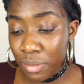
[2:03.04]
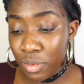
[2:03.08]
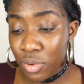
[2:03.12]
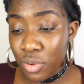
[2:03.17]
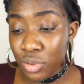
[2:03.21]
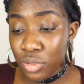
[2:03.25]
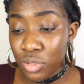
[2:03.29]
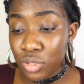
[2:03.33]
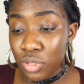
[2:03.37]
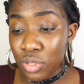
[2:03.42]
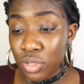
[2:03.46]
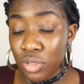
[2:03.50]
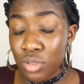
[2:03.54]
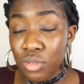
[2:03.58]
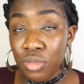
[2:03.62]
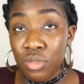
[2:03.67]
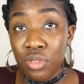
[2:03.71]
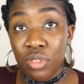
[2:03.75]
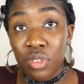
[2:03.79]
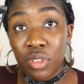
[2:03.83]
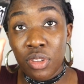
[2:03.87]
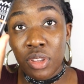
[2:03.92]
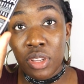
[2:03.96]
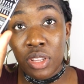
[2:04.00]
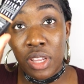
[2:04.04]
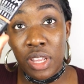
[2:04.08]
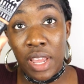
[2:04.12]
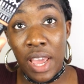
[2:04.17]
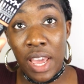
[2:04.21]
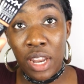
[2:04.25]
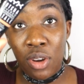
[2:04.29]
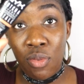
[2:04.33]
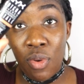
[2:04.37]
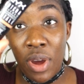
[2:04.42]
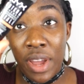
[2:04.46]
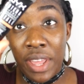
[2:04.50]
I'm going to use
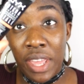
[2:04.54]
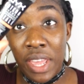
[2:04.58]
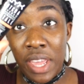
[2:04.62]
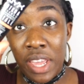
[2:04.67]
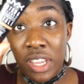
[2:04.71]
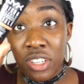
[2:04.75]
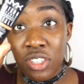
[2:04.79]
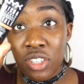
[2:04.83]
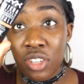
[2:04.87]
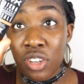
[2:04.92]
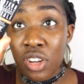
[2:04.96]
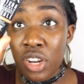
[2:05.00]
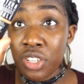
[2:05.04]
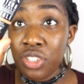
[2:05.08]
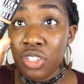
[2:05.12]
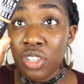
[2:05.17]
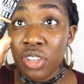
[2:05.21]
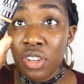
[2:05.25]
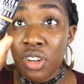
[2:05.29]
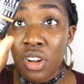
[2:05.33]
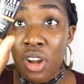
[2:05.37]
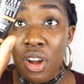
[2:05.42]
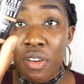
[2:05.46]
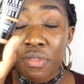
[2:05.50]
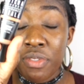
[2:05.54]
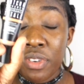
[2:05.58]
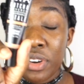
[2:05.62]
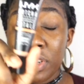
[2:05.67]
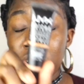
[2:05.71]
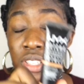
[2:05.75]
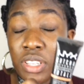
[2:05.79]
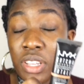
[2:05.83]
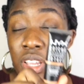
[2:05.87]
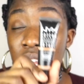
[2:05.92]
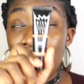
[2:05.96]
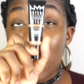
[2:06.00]
NYX Gotcha
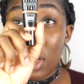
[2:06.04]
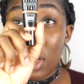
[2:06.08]
Covered